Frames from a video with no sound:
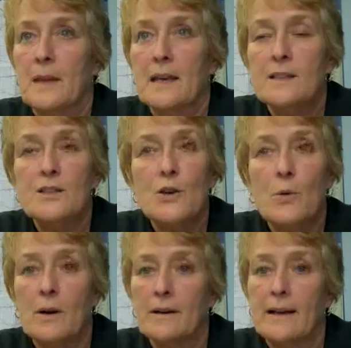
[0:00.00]
kids who
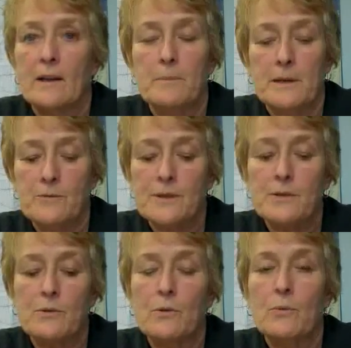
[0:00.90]
are in elementary
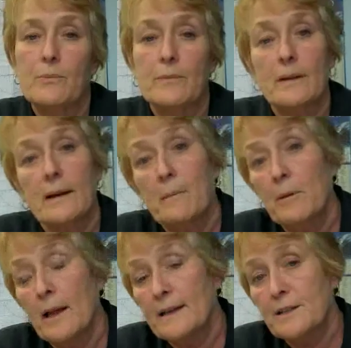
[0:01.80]
school
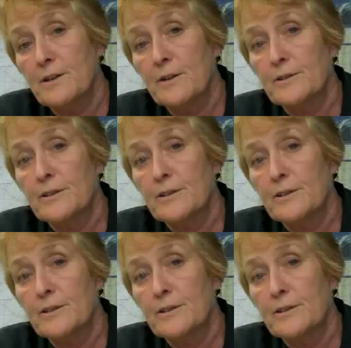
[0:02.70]
apply to her